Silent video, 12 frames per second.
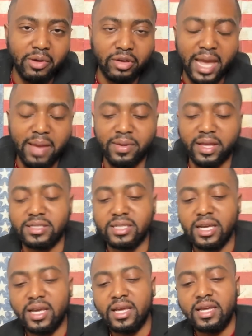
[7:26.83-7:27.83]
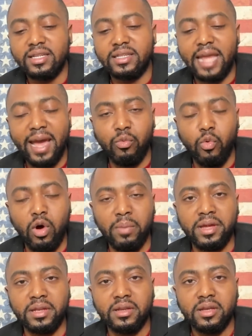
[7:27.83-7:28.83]
okay, because that
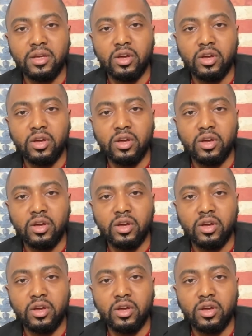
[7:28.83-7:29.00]
woman